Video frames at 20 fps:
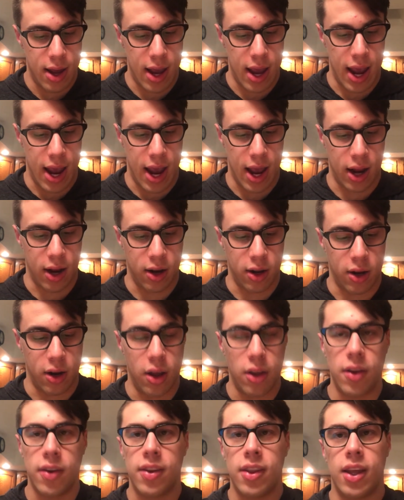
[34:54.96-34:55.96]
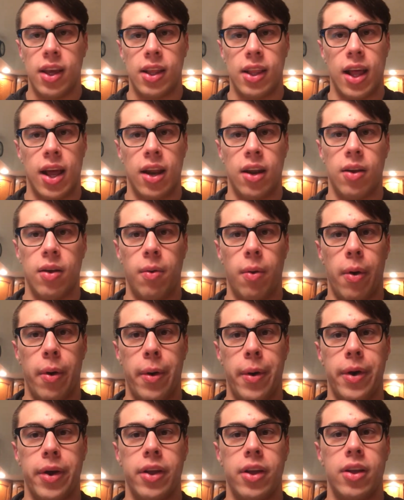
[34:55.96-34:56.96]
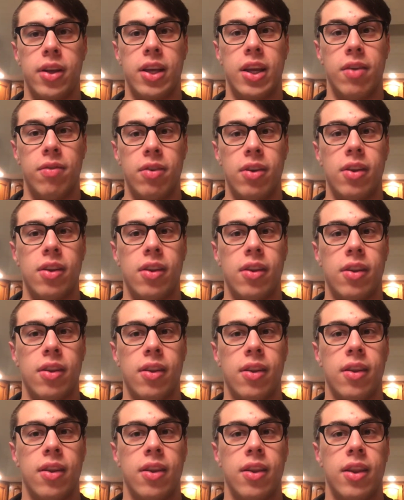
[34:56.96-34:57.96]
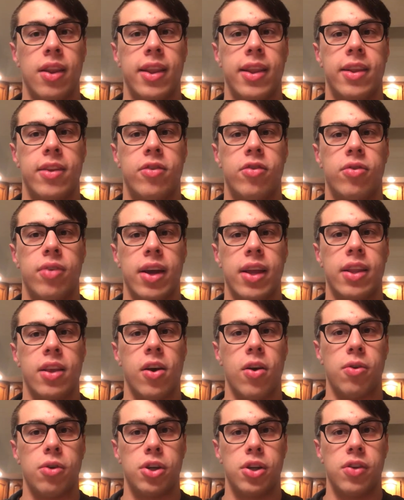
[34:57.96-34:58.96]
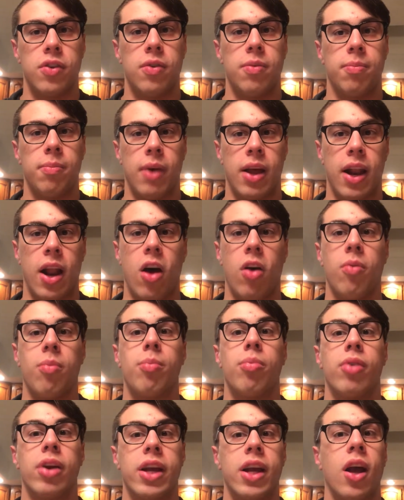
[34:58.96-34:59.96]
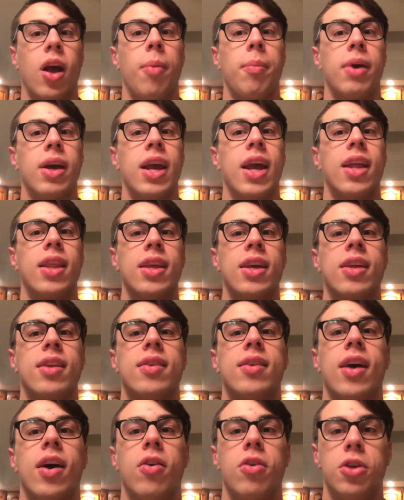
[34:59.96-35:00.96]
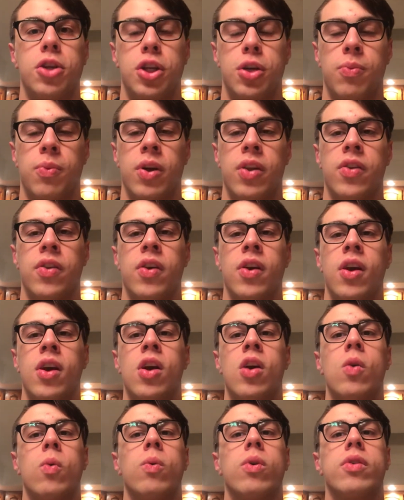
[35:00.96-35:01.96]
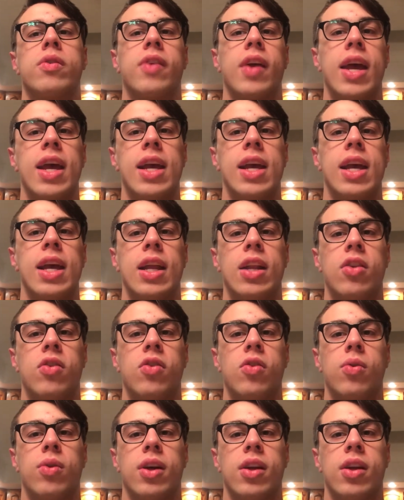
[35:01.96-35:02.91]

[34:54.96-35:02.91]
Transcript: And another thing that even strength coaches, and I'll bring up again the intelligent ones, will take into